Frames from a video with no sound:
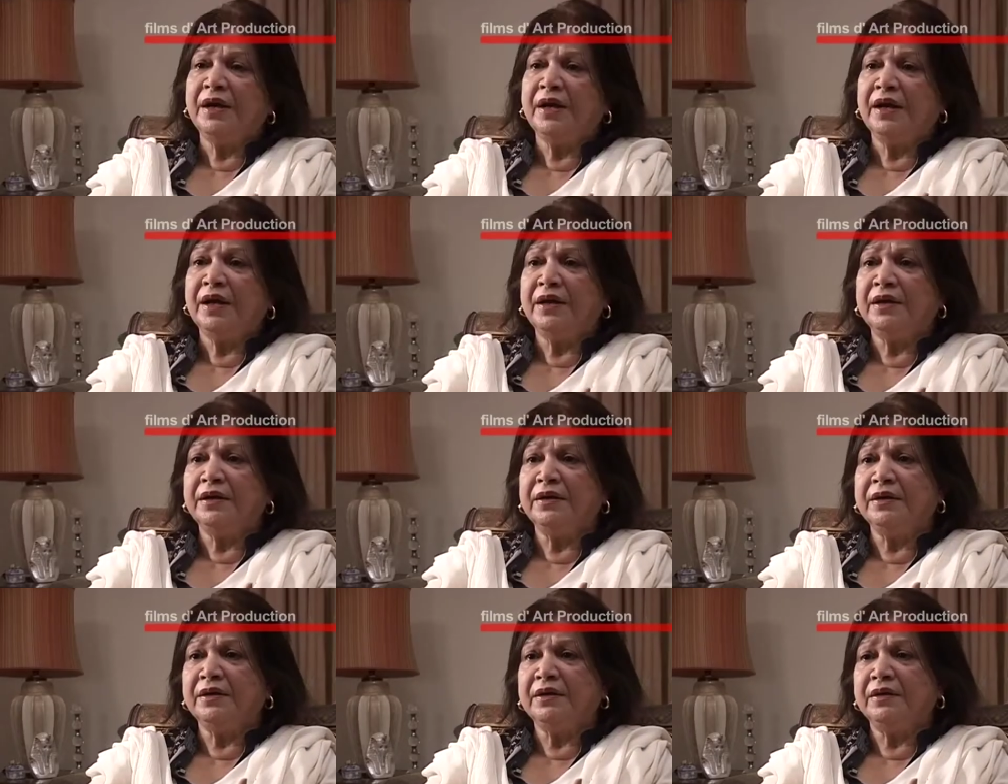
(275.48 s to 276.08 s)

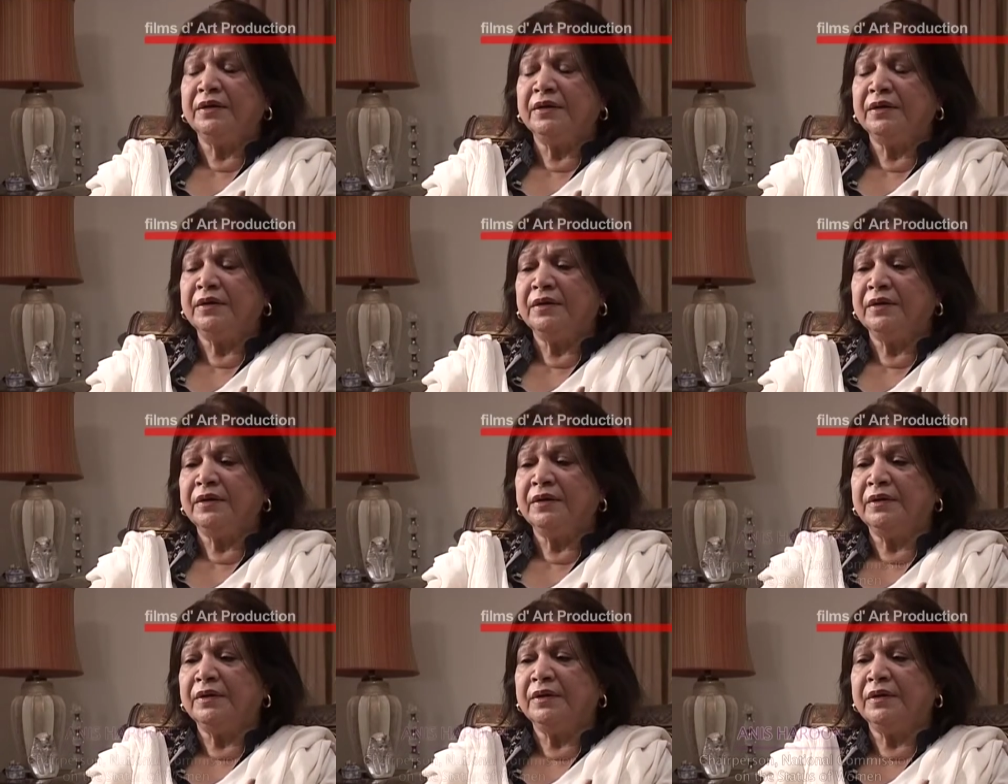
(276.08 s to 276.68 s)
and
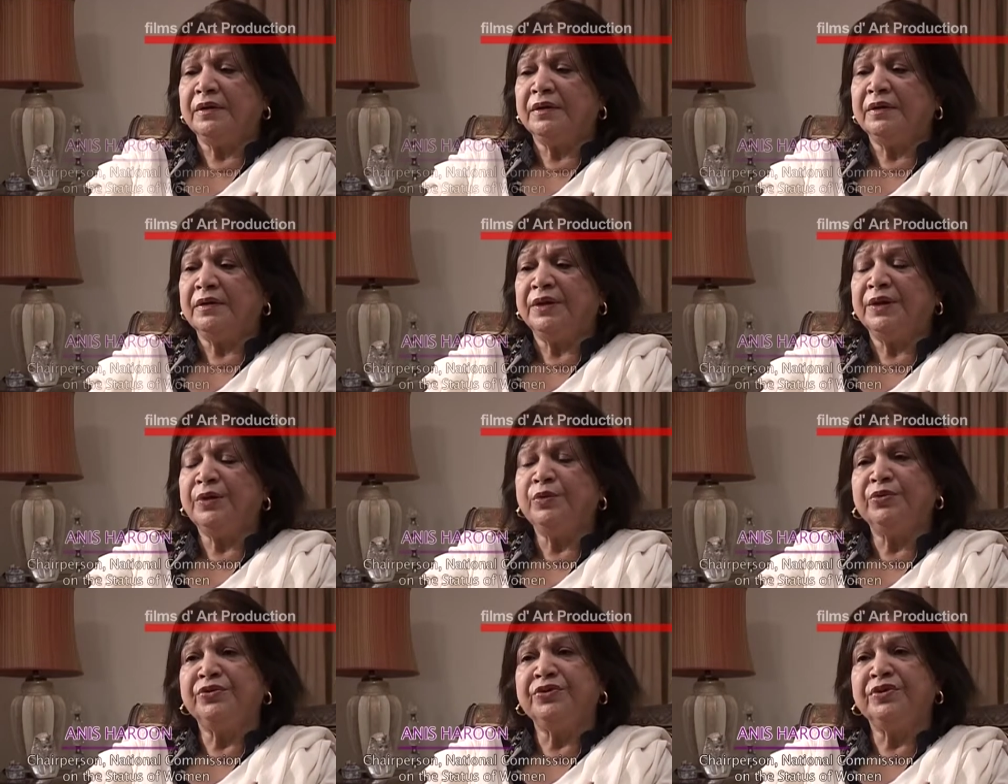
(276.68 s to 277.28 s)
uh,
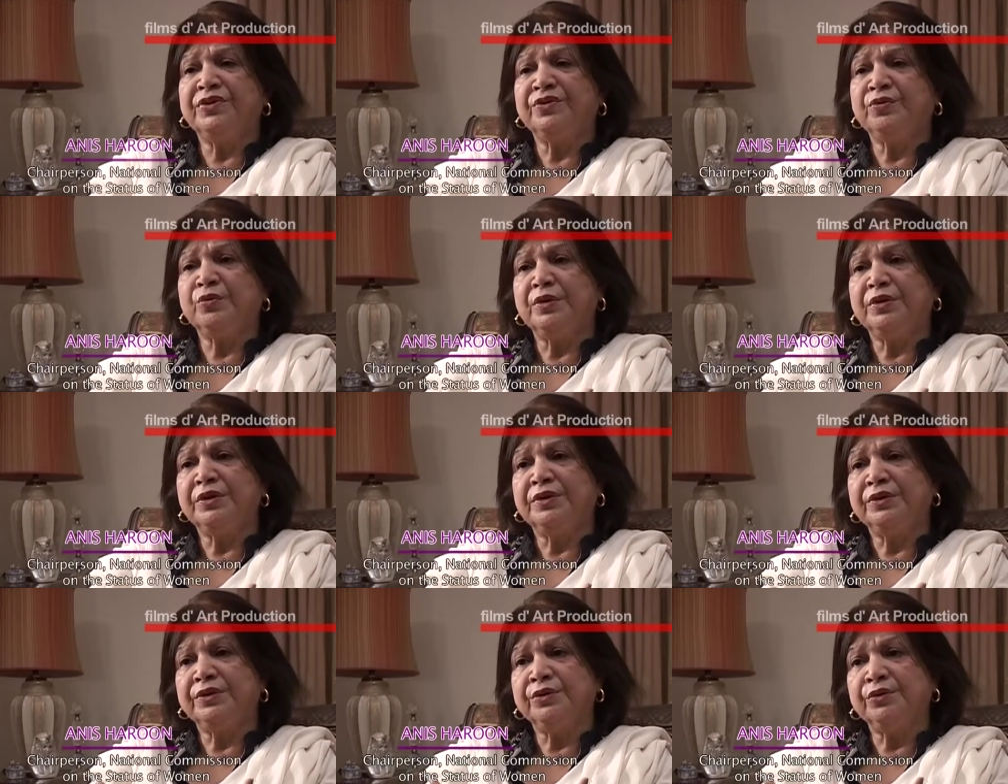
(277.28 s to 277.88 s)
they just
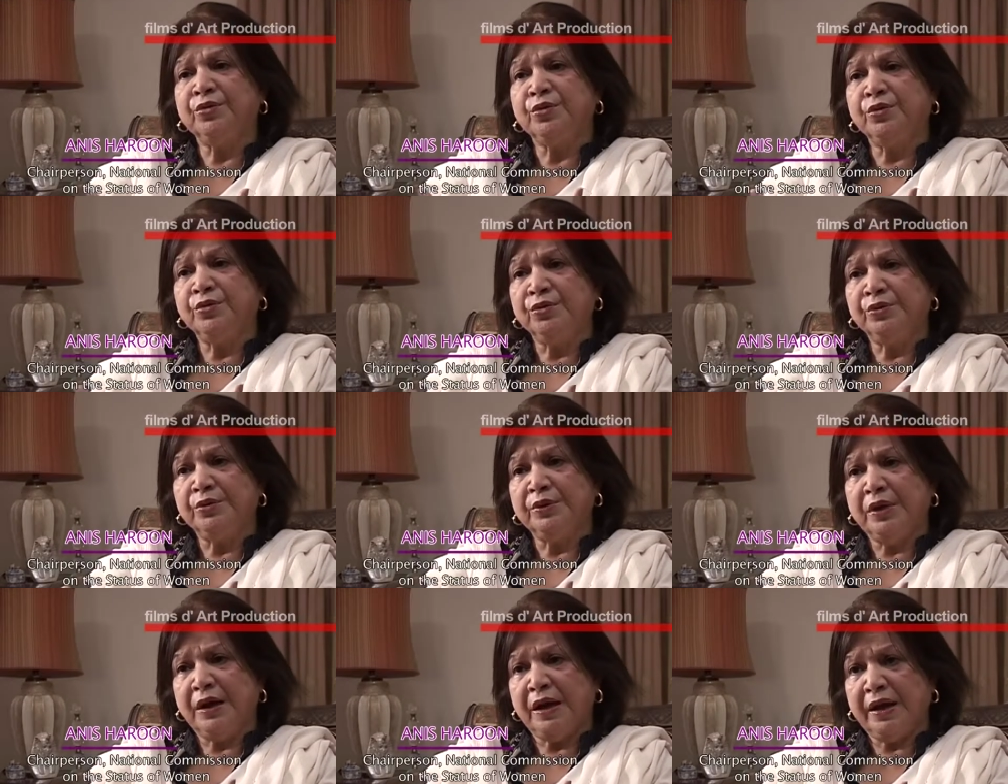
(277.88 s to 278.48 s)
wanted to go to
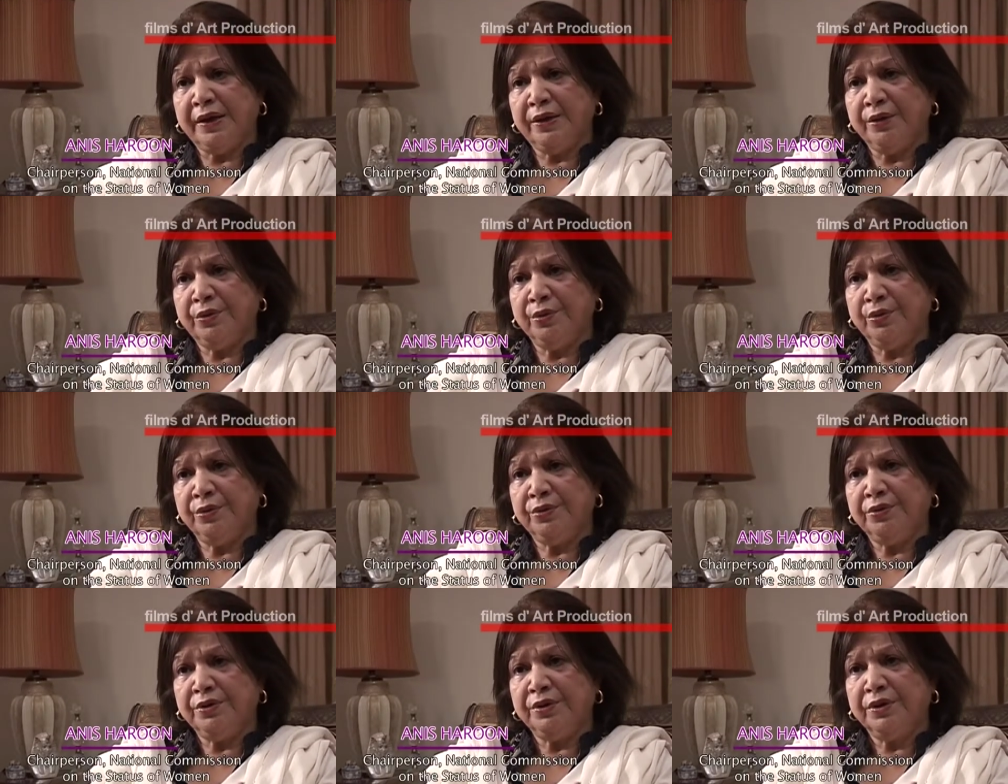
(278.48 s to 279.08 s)
the High
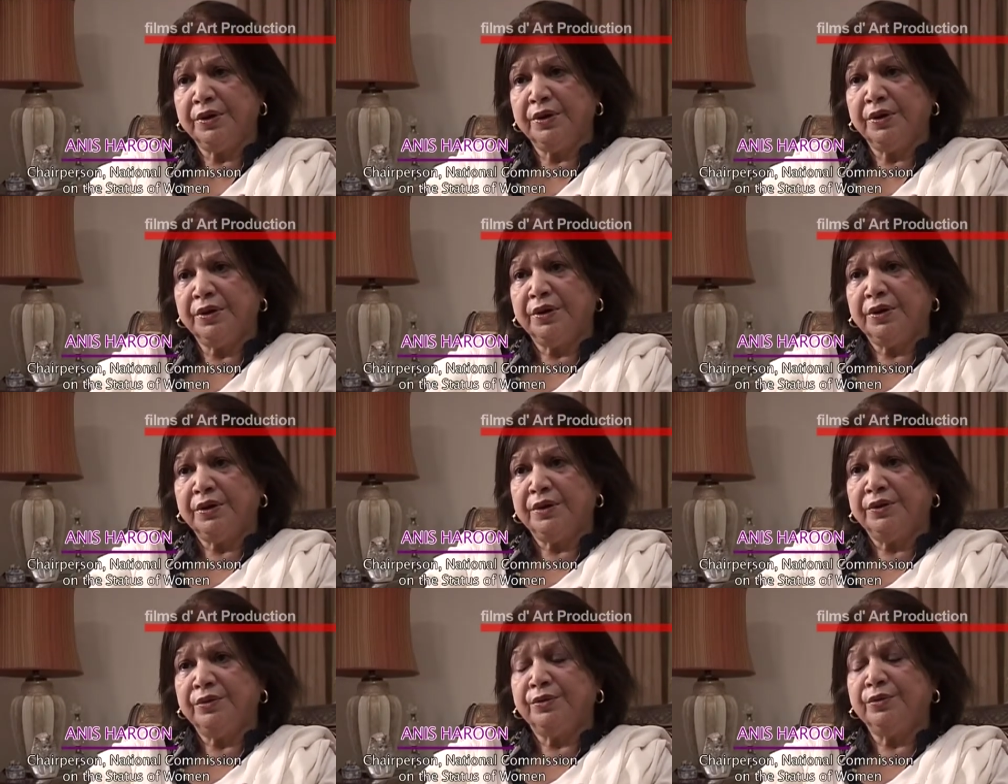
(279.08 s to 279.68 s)
Court
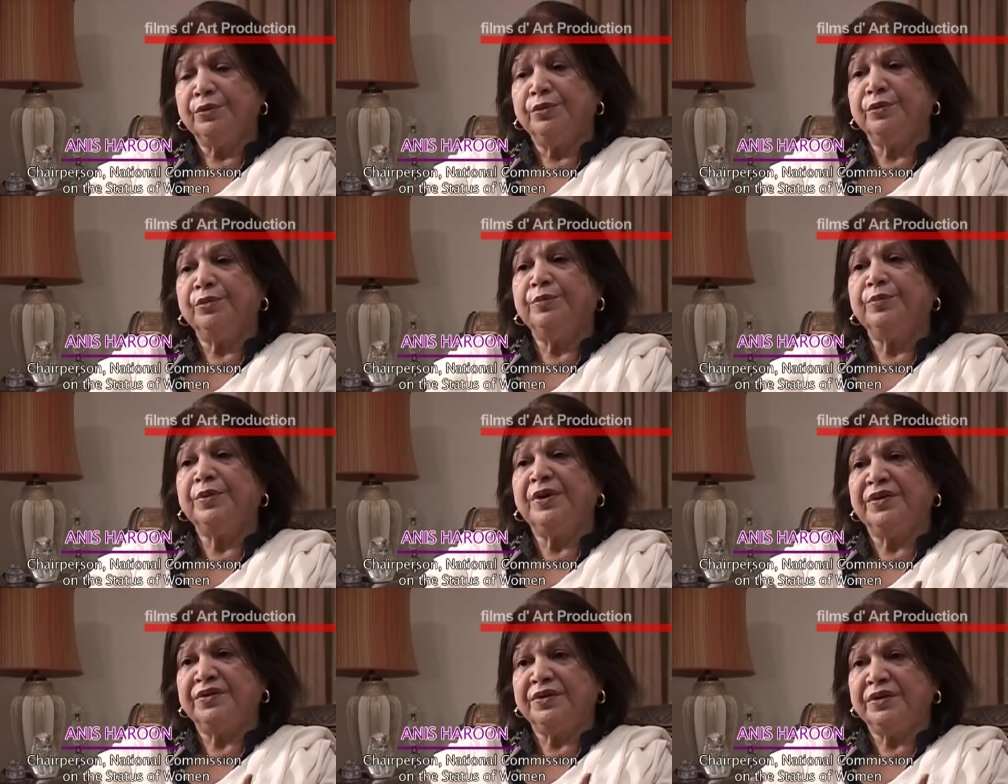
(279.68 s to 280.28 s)
to
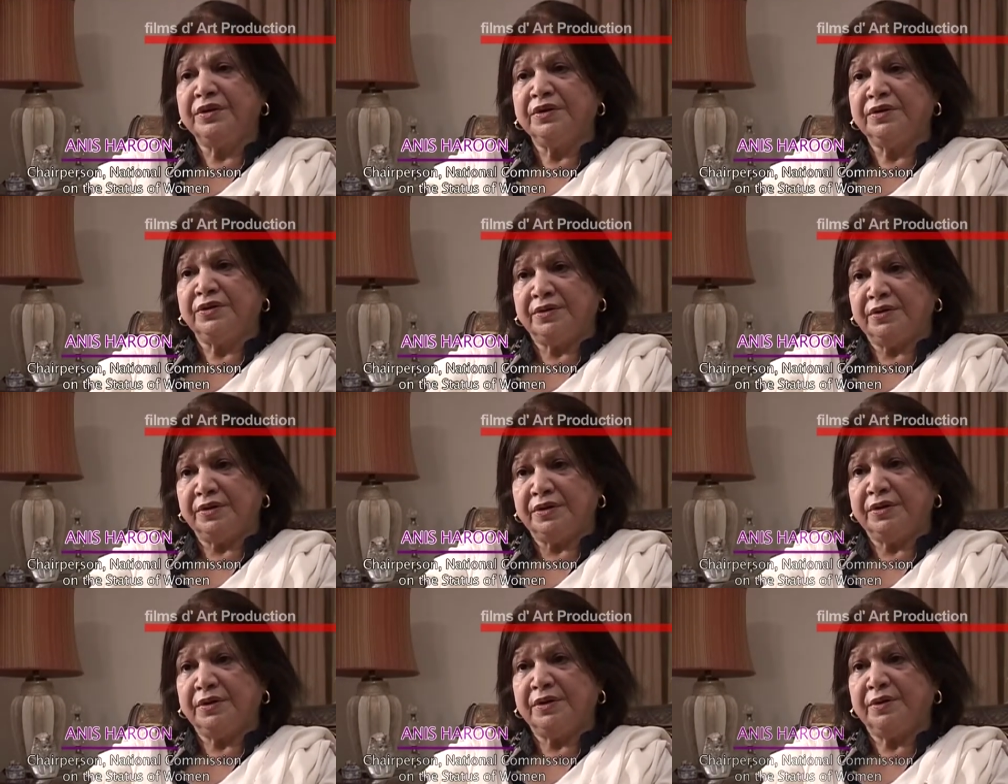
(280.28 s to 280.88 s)
present
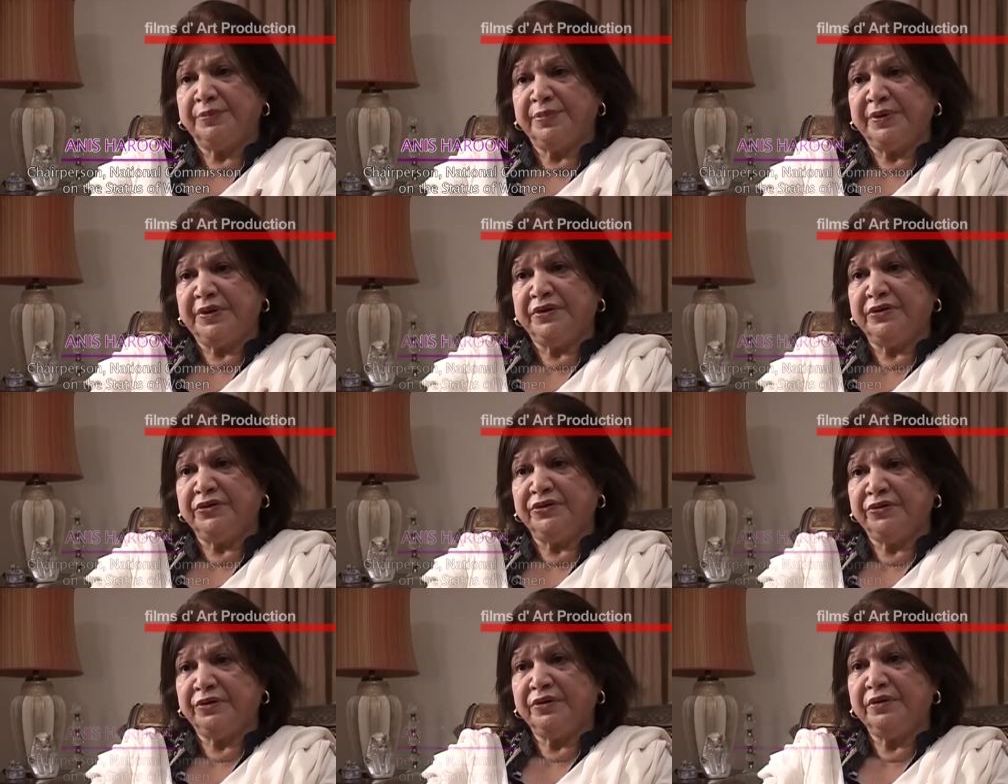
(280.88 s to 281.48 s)
a
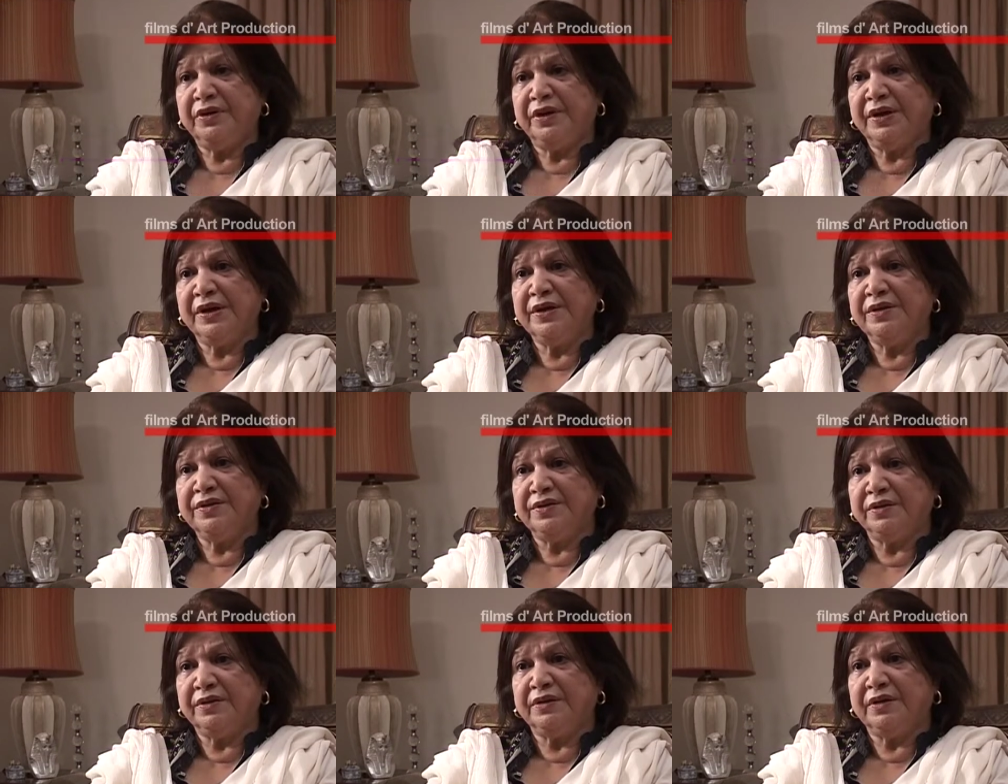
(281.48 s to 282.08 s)
petition
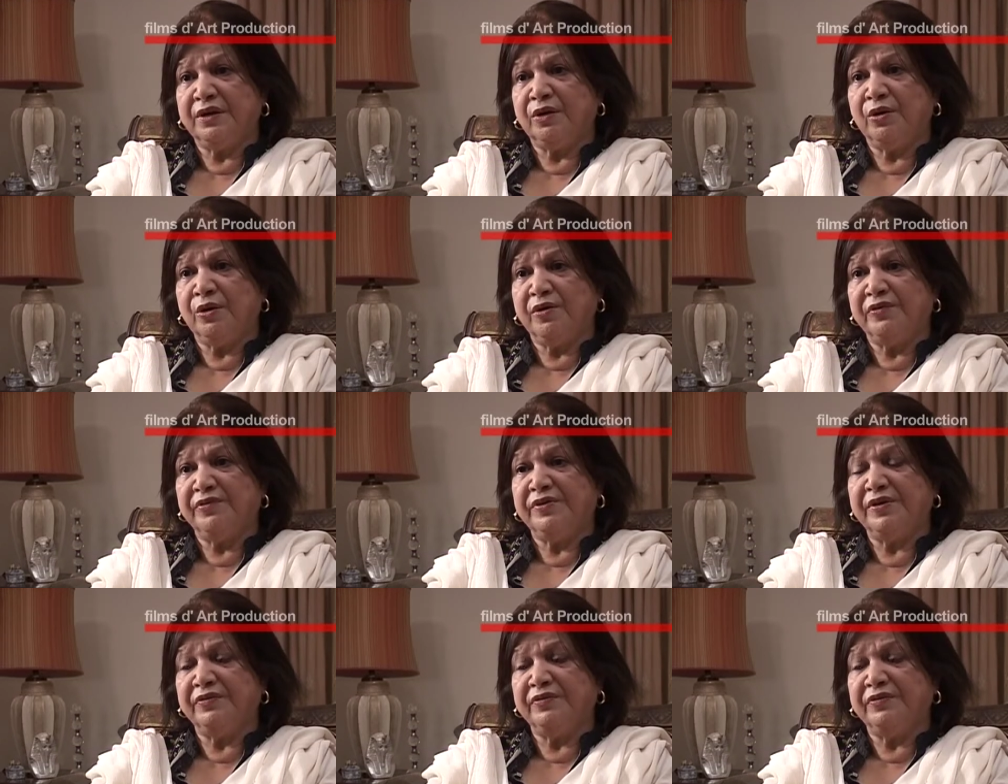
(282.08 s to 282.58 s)
against the law of